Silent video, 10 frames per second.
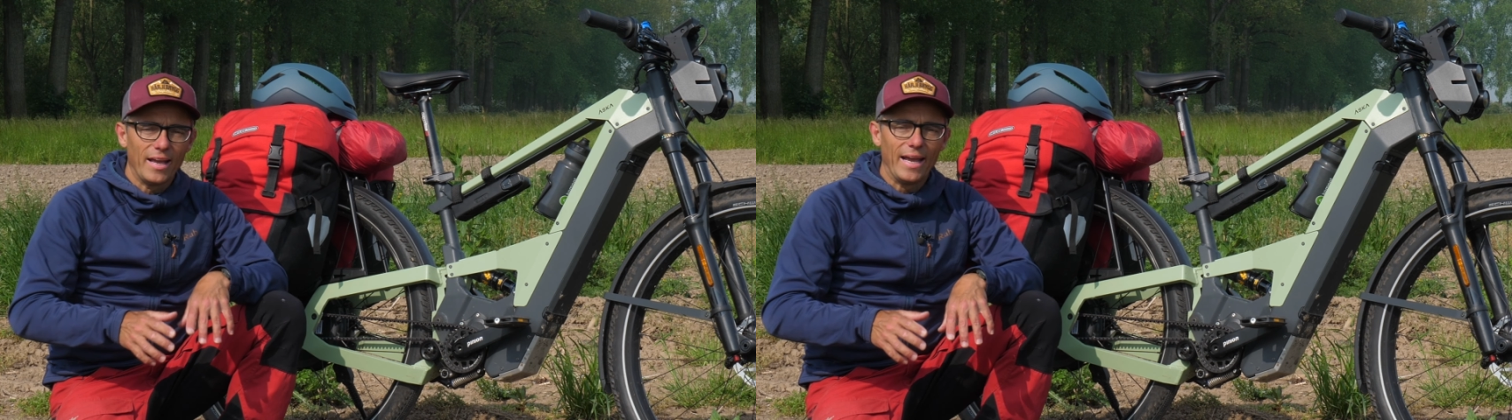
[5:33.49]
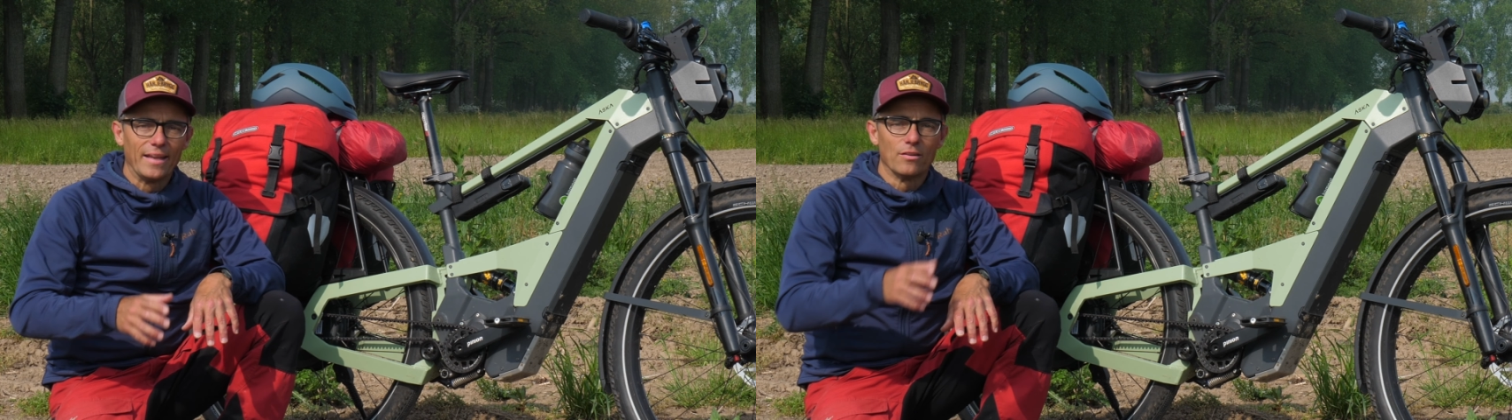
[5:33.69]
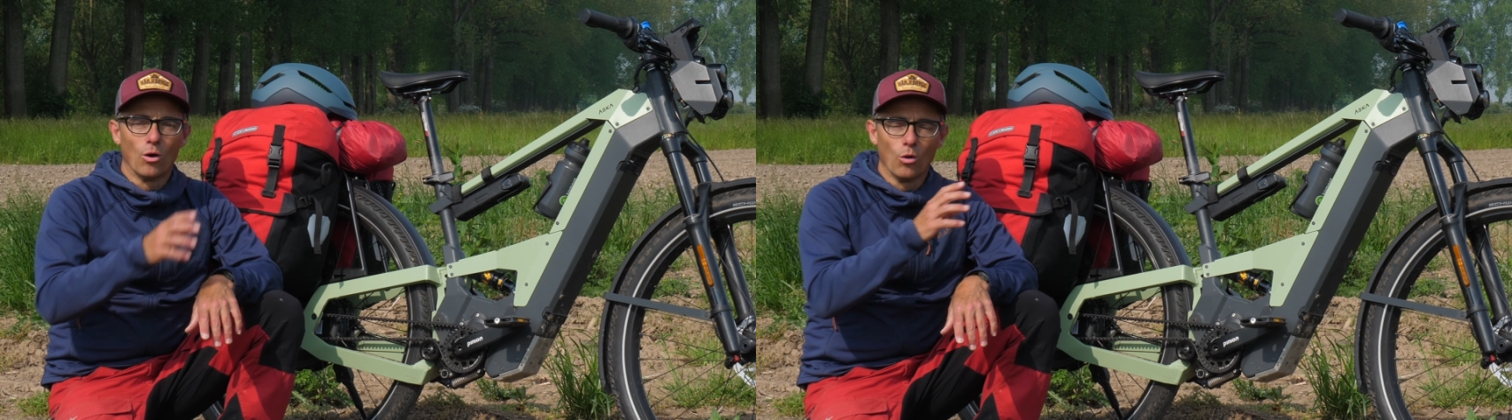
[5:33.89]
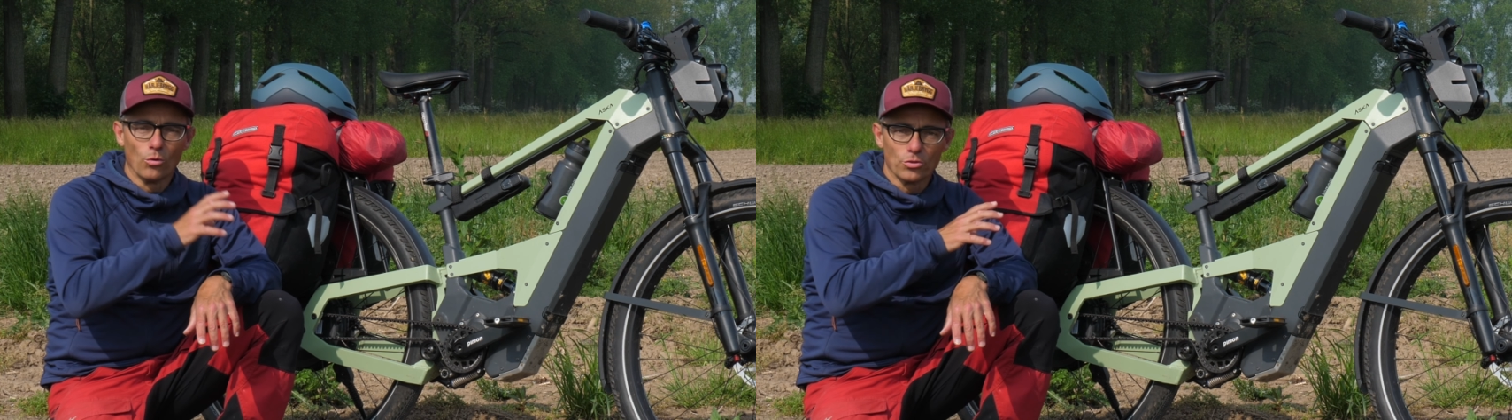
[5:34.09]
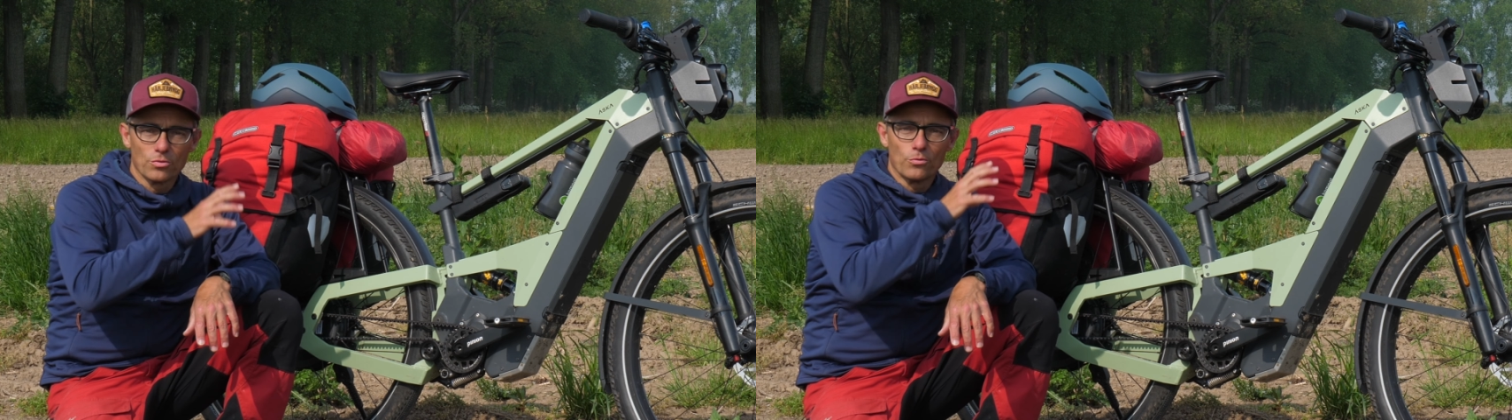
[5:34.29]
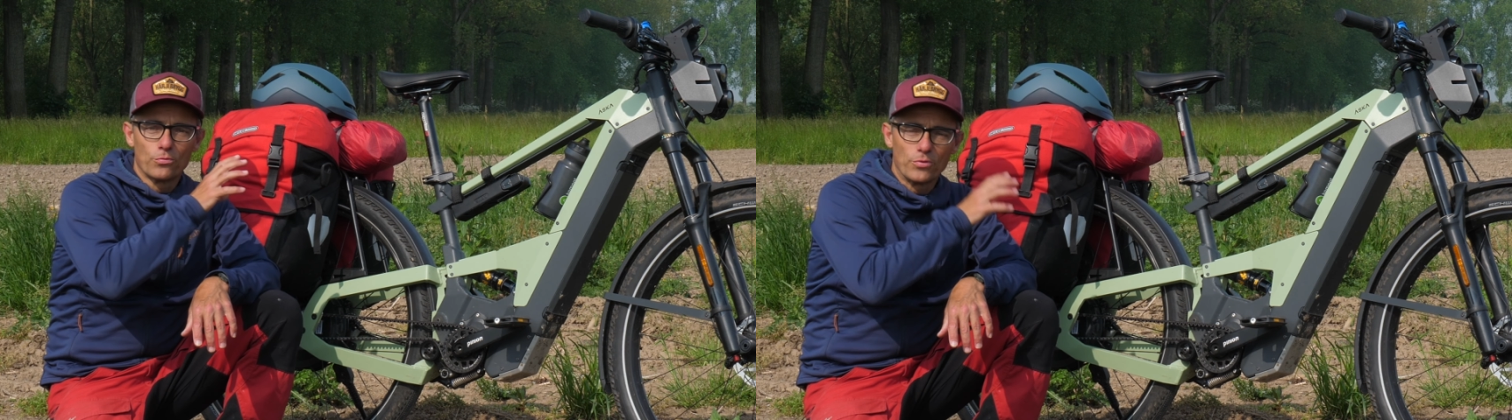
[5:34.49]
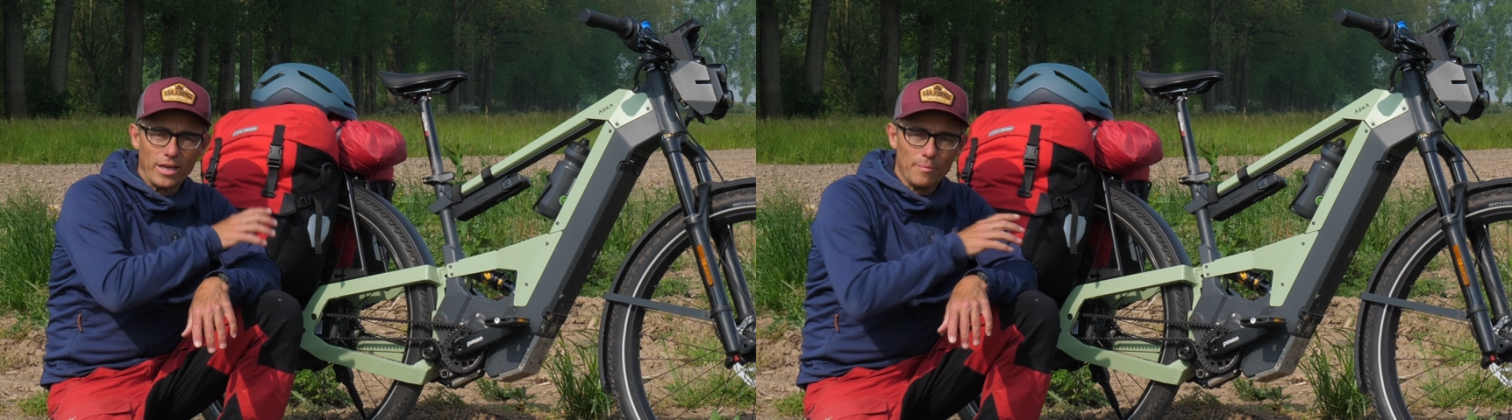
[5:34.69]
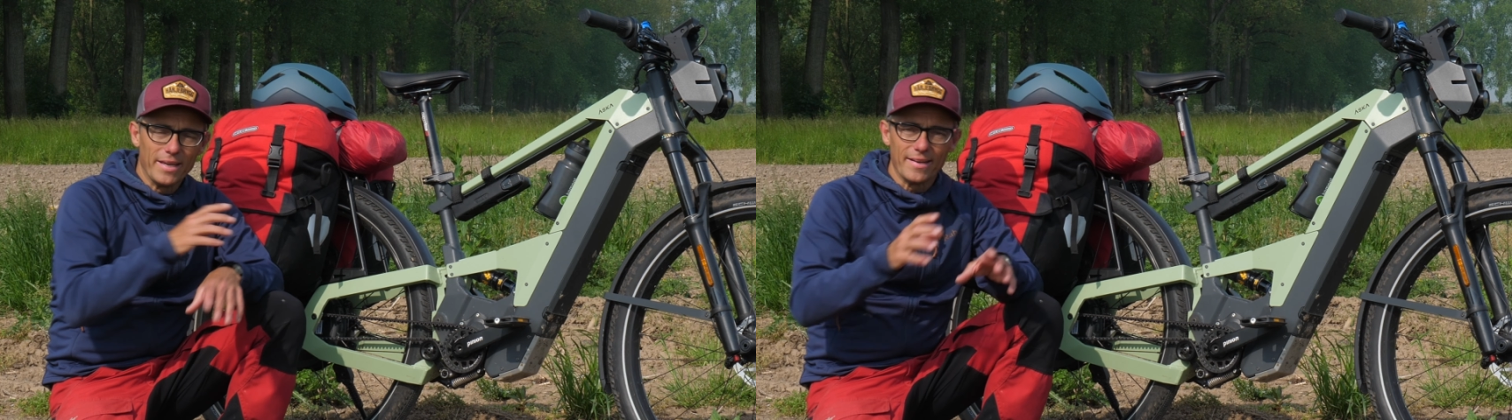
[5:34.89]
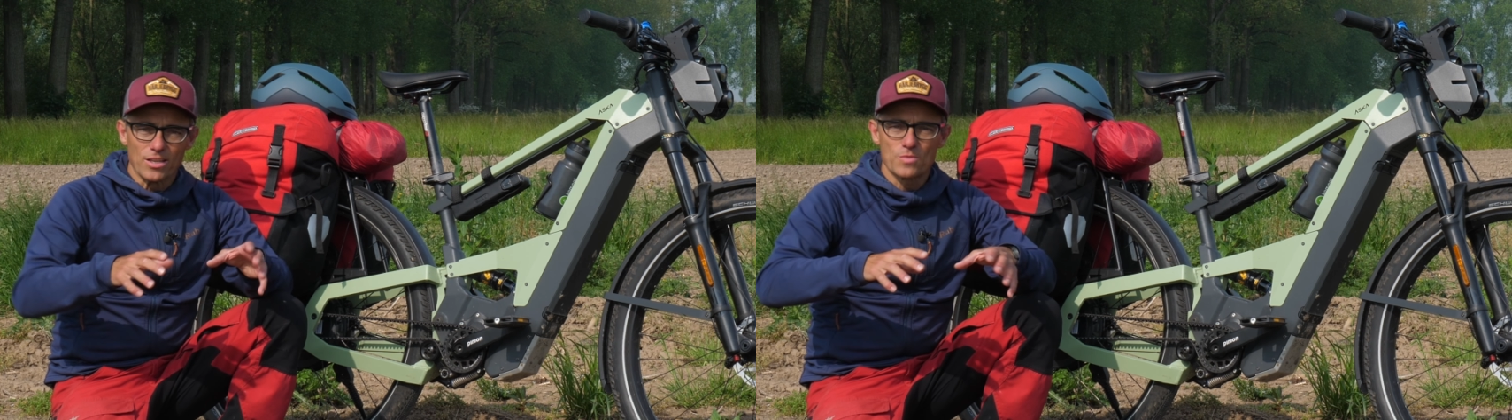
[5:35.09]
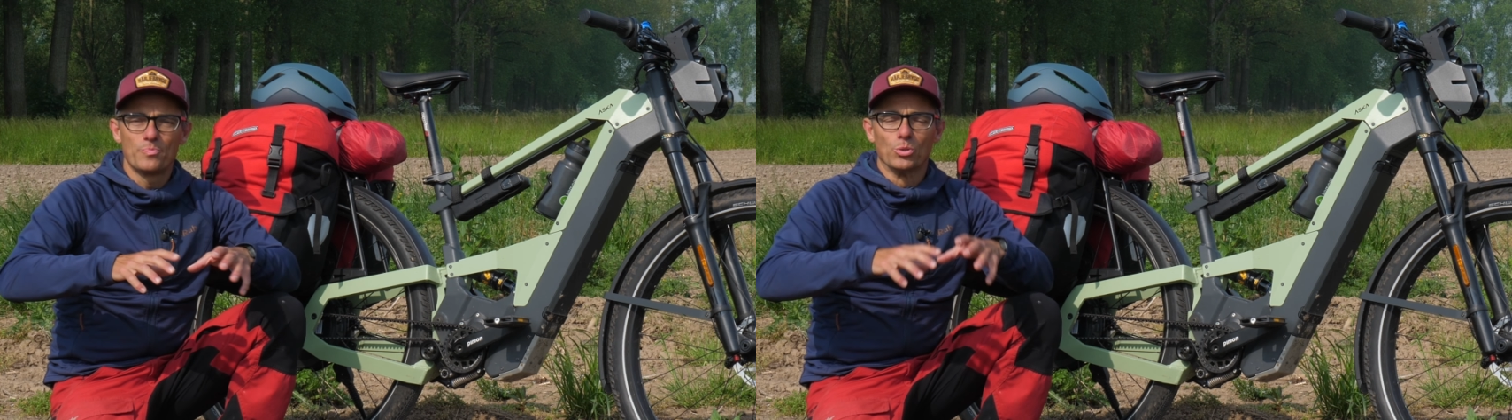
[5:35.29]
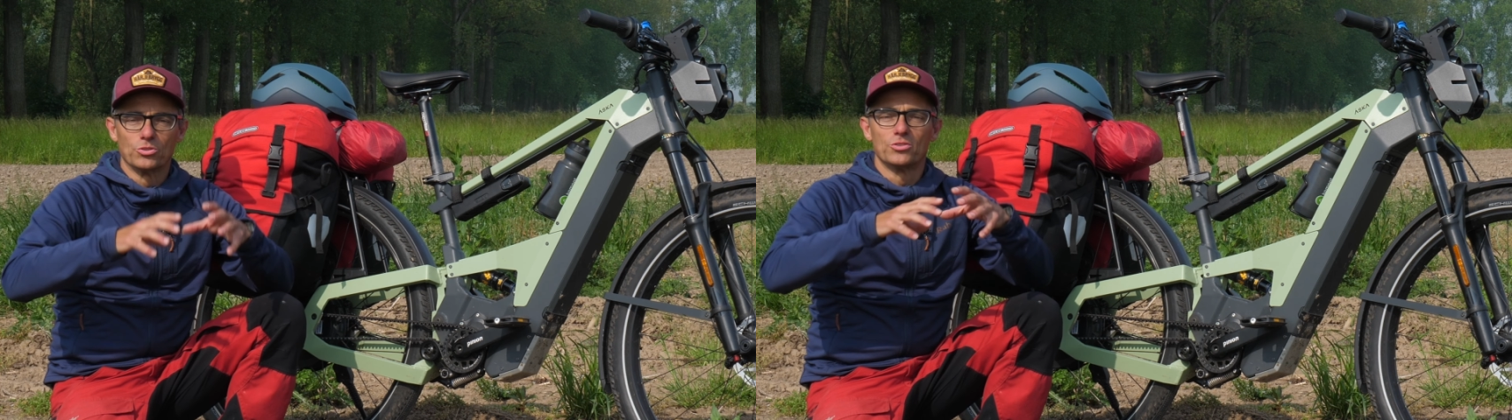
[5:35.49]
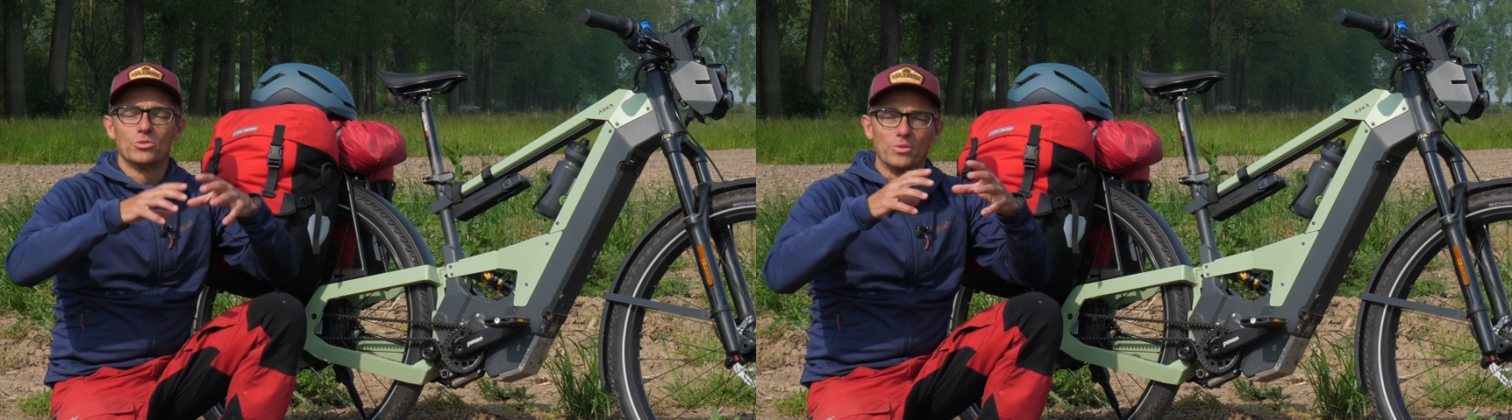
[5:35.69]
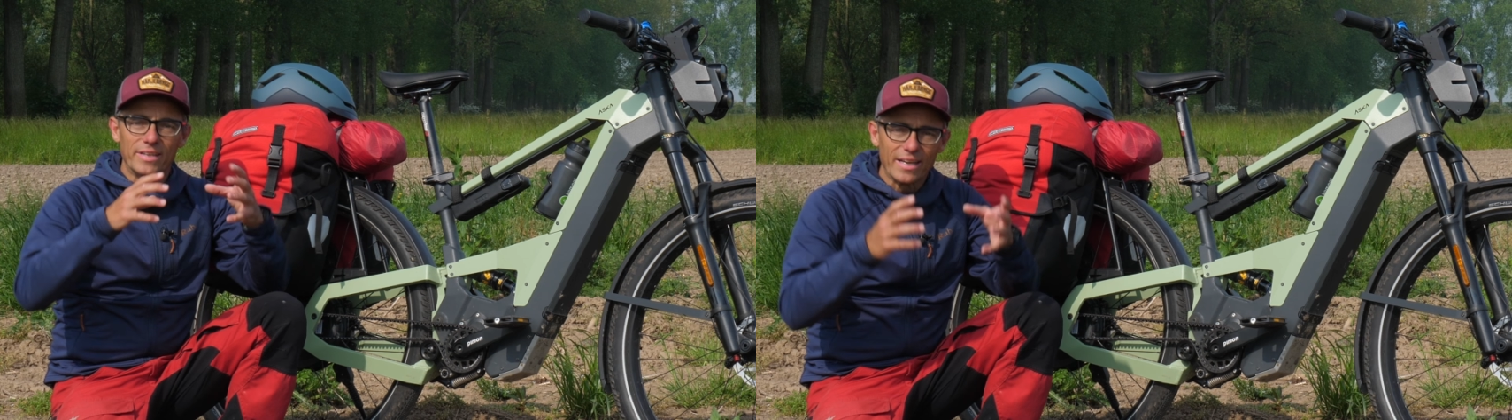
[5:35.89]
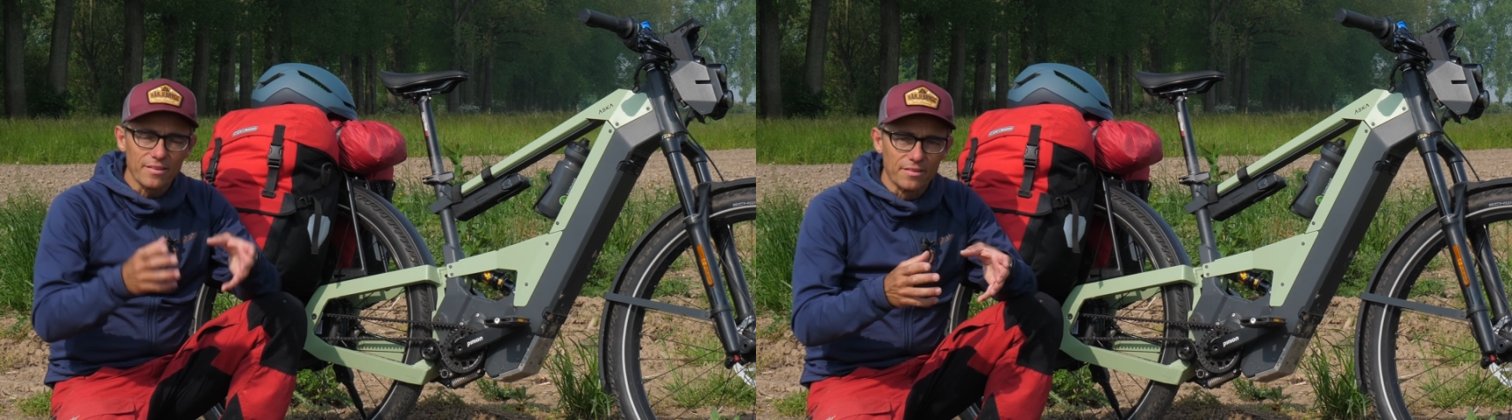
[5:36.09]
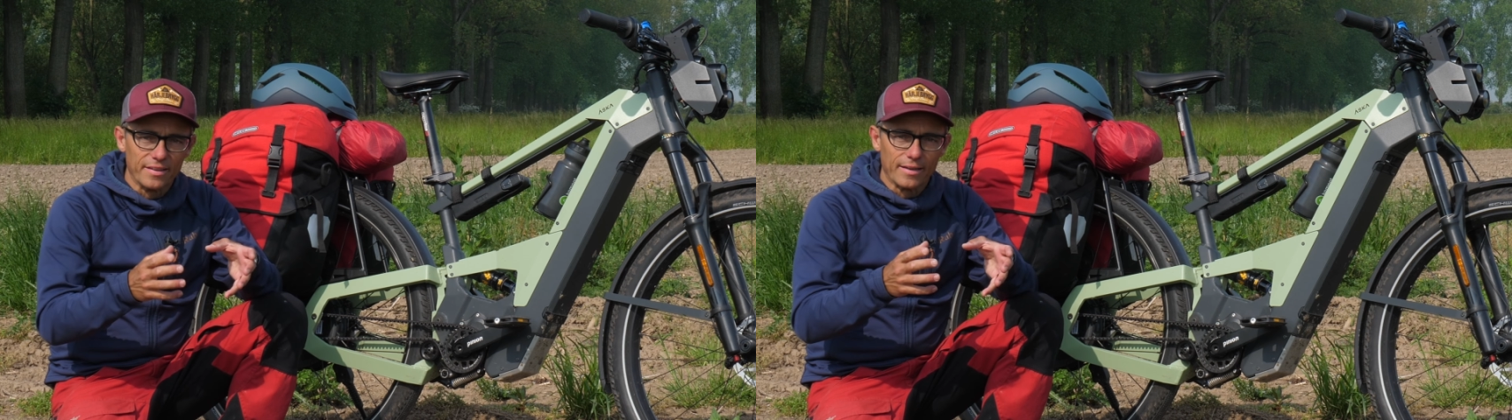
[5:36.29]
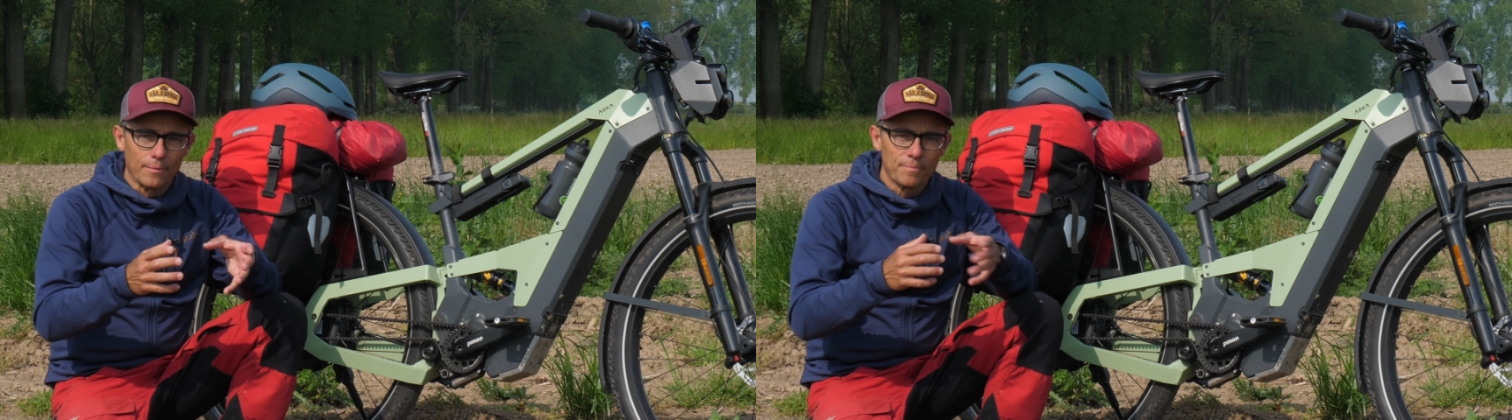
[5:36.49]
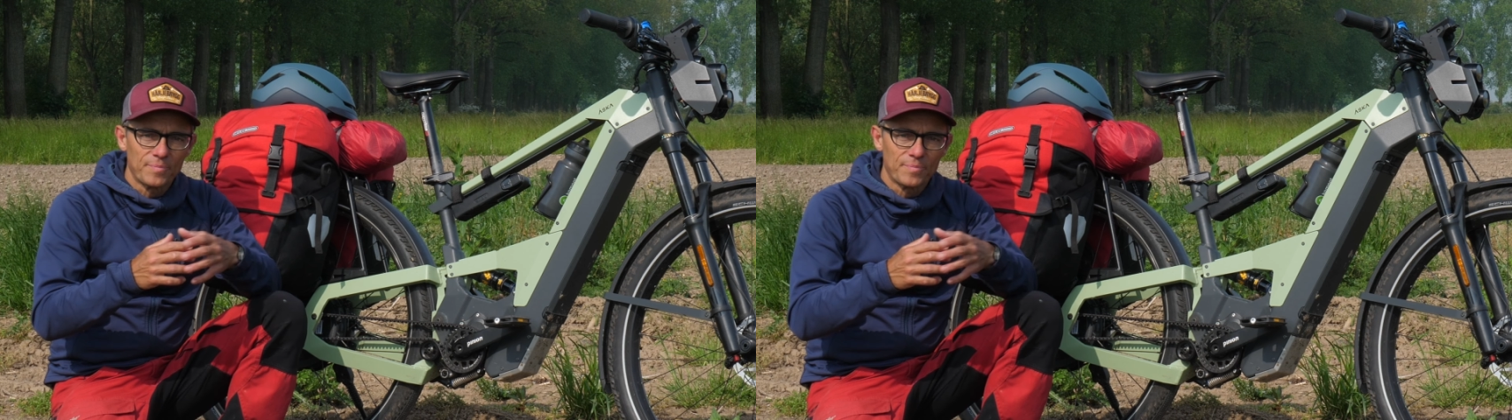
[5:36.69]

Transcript: and the whole frame, it is put together there.